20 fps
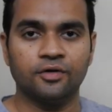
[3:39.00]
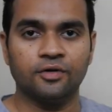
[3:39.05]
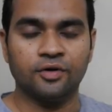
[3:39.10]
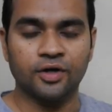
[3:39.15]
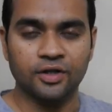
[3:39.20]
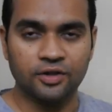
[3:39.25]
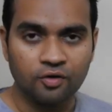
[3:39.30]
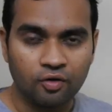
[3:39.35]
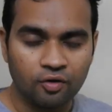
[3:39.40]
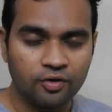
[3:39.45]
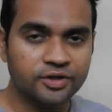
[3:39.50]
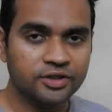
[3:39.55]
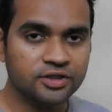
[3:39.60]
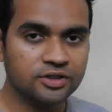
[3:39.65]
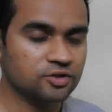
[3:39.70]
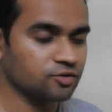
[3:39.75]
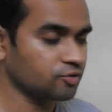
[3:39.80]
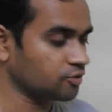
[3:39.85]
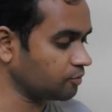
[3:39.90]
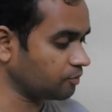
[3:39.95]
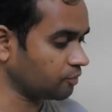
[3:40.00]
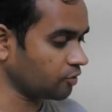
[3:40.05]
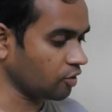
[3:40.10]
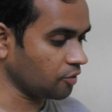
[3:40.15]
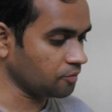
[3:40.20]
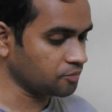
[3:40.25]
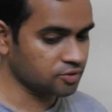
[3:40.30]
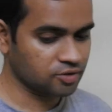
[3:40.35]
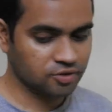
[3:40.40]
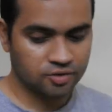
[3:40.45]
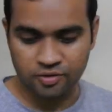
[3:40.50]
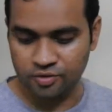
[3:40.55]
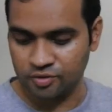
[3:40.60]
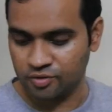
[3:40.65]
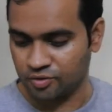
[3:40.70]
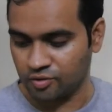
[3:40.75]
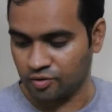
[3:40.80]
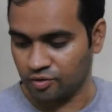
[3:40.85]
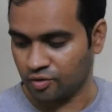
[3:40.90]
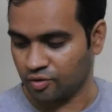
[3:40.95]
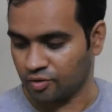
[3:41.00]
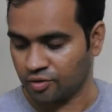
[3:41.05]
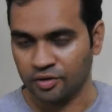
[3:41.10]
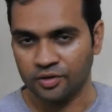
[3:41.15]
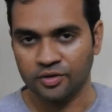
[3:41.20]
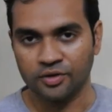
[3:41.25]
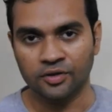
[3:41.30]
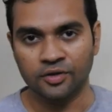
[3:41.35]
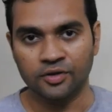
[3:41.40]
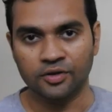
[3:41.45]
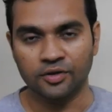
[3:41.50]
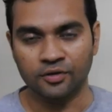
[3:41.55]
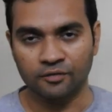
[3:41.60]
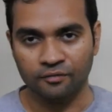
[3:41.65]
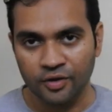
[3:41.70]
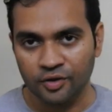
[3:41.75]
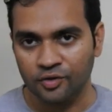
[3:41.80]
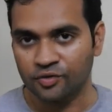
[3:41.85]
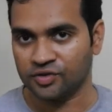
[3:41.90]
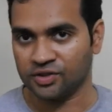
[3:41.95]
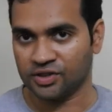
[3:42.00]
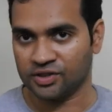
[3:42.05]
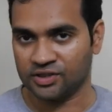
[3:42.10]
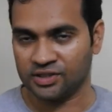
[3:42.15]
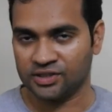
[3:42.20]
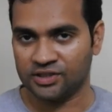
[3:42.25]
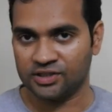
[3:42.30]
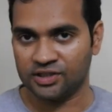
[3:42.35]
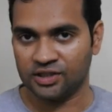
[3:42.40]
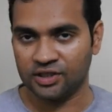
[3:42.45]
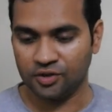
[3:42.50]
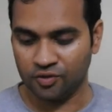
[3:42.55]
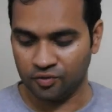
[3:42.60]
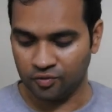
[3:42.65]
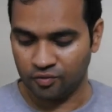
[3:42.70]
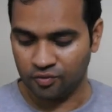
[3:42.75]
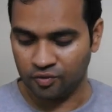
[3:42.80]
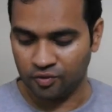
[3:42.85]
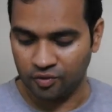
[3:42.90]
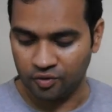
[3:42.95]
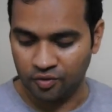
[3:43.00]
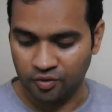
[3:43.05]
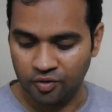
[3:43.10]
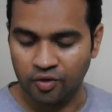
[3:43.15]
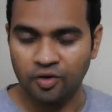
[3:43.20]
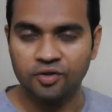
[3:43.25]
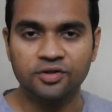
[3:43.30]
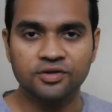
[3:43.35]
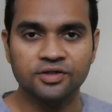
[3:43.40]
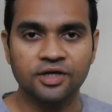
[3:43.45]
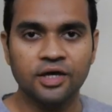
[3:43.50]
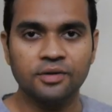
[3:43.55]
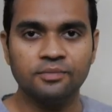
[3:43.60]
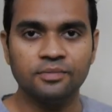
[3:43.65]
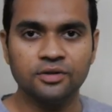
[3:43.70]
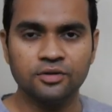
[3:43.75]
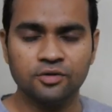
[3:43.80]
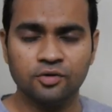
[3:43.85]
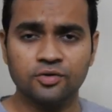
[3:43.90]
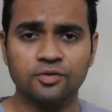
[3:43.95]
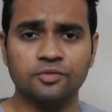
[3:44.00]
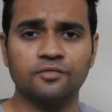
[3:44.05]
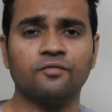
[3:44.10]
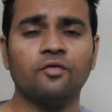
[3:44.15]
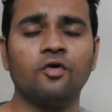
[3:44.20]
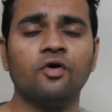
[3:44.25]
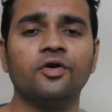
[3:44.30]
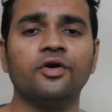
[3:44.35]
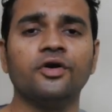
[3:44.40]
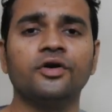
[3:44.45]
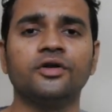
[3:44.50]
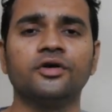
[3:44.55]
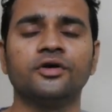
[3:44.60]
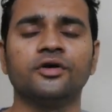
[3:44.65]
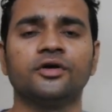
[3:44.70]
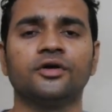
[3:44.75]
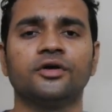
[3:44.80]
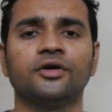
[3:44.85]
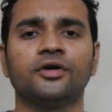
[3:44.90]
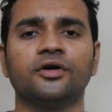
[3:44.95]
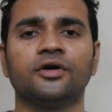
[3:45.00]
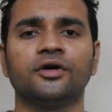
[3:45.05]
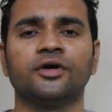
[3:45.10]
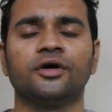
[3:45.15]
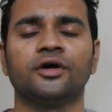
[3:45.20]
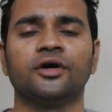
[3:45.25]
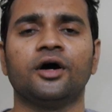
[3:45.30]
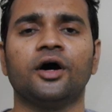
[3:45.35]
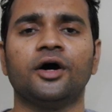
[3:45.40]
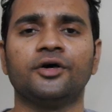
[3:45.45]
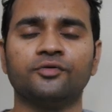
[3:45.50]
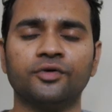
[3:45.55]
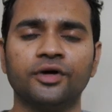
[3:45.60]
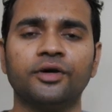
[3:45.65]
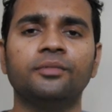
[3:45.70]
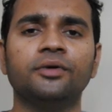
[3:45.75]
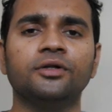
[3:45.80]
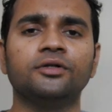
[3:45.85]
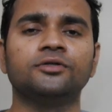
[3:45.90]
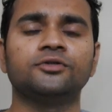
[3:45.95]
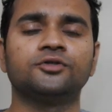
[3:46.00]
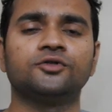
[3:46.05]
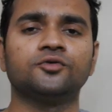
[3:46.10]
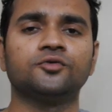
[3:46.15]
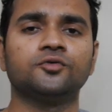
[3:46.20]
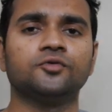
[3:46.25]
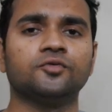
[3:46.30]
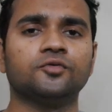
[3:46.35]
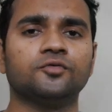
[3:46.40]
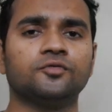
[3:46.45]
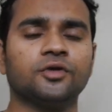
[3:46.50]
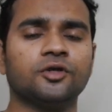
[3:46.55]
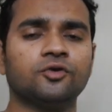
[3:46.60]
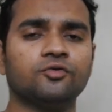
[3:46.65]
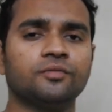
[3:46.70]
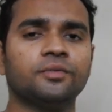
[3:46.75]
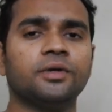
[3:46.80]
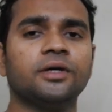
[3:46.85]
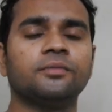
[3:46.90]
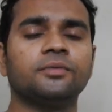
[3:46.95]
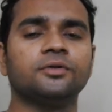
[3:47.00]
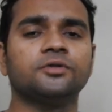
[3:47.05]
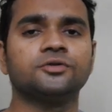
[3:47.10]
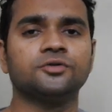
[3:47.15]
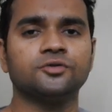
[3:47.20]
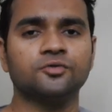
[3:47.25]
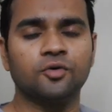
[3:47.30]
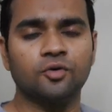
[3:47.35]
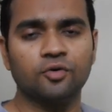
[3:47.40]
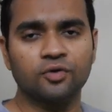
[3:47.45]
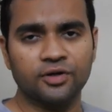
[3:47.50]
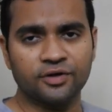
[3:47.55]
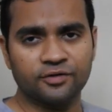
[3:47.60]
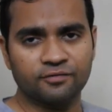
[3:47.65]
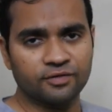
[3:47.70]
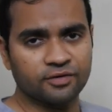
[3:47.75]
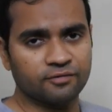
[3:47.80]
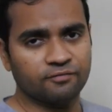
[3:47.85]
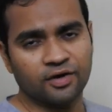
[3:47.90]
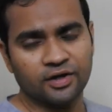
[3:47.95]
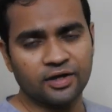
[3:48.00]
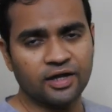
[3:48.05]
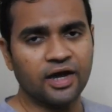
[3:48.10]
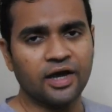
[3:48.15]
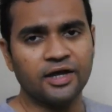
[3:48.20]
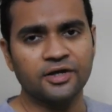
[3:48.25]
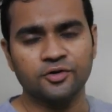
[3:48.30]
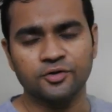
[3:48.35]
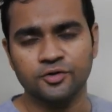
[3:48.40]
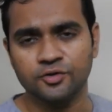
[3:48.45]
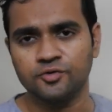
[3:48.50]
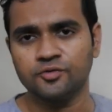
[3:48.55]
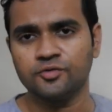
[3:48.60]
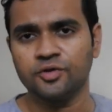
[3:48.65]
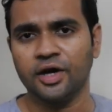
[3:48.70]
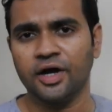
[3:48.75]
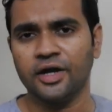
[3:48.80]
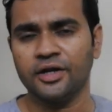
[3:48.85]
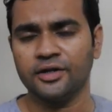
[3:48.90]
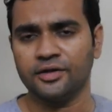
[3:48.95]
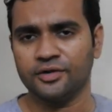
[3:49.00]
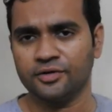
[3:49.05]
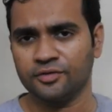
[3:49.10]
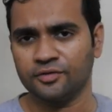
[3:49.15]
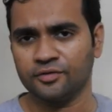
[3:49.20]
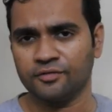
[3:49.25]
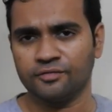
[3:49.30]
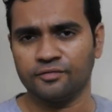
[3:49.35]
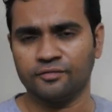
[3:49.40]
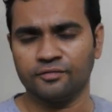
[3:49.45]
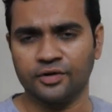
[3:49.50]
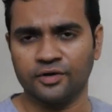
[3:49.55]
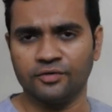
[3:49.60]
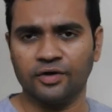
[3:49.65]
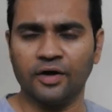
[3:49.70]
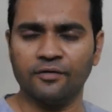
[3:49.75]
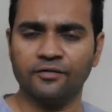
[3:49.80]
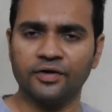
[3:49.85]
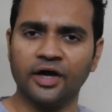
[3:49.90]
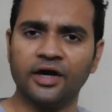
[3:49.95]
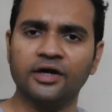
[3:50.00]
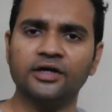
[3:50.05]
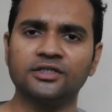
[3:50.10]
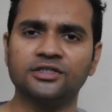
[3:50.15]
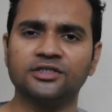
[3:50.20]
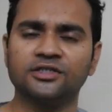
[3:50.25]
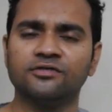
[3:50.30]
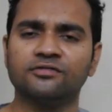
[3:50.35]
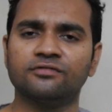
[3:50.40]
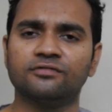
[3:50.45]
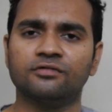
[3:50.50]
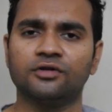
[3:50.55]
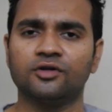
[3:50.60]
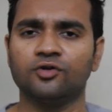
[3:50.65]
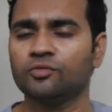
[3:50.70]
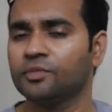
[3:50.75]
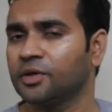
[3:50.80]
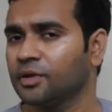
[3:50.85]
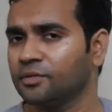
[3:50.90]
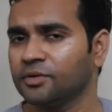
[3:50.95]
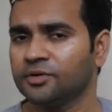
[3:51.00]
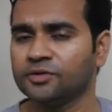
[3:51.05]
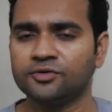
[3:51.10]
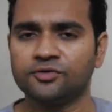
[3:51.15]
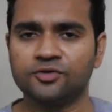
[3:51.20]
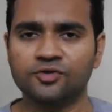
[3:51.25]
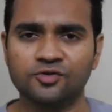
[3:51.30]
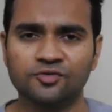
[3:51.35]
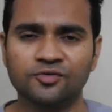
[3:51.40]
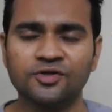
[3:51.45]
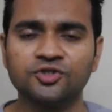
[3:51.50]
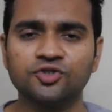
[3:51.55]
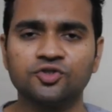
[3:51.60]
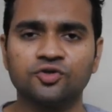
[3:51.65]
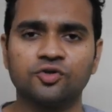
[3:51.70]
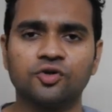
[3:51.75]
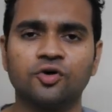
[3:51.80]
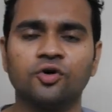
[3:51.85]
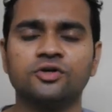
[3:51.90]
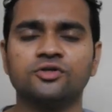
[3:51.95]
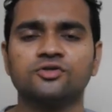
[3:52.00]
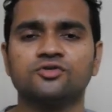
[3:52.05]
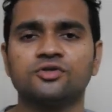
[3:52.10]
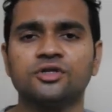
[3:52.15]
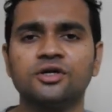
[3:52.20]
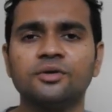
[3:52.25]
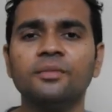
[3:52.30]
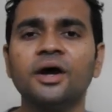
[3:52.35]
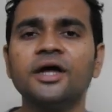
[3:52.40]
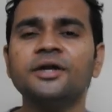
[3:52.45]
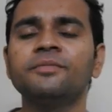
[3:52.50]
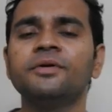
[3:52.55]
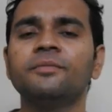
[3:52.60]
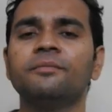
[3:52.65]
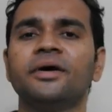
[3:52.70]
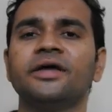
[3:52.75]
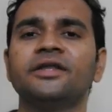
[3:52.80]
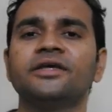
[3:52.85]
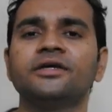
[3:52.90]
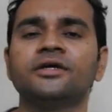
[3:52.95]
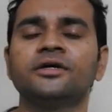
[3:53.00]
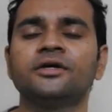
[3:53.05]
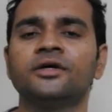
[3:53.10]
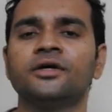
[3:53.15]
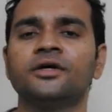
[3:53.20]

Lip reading: at the audience or your props or the one who's assisting you on the table, on a wand. Will you be able to hold it with one hand or two hands? Will you have a handkerchief? Will you be able to switch or not? So there might be many